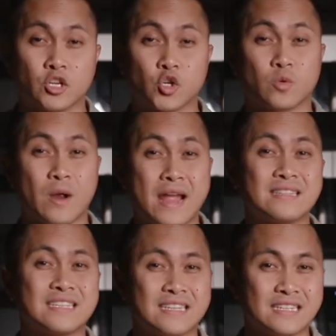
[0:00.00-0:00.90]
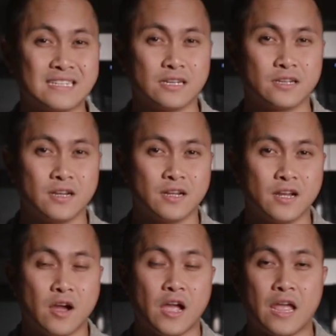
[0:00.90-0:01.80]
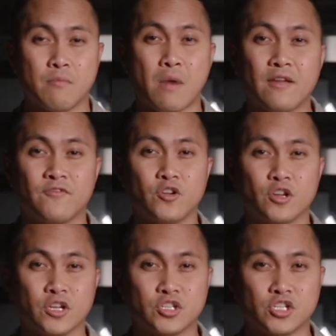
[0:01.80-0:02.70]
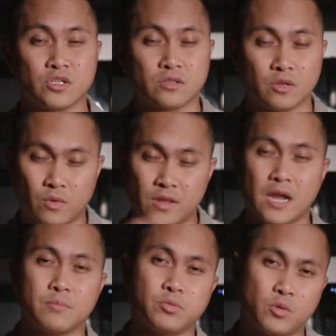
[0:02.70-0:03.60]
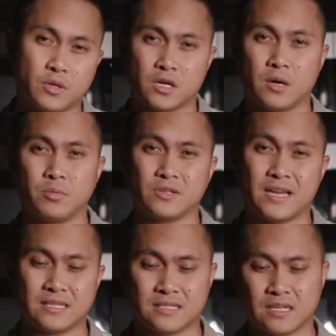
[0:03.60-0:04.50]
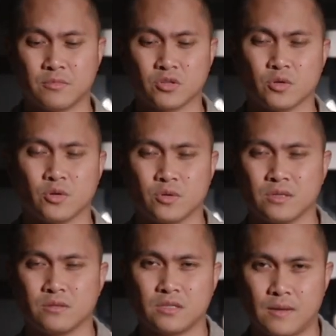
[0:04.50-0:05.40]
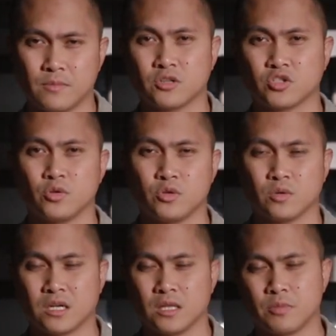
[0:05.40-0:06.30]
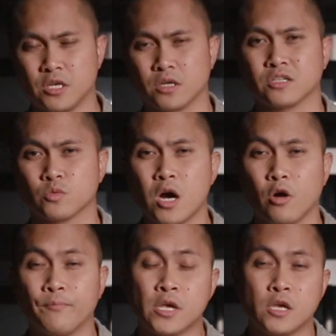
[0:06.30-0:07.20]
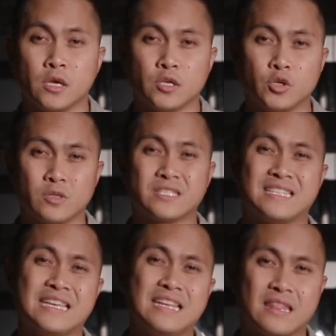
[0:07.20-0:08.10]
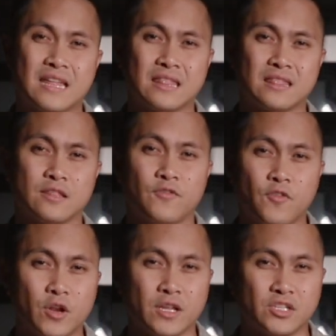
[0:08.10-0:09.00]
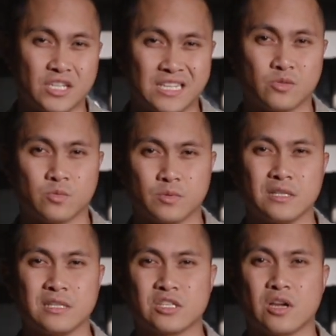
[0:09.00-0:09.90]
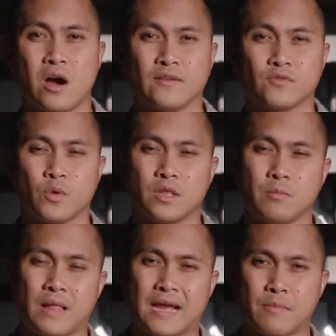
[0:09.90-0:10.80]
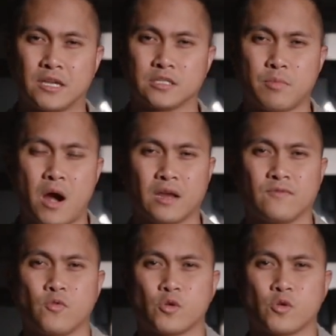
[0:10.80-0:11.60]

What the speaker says: Granted, in my footage, the one I uploaded a couple of days, and I'm gonna show you a clip here as well, you'll see that the footage is really soft with the Blackmagic Pocket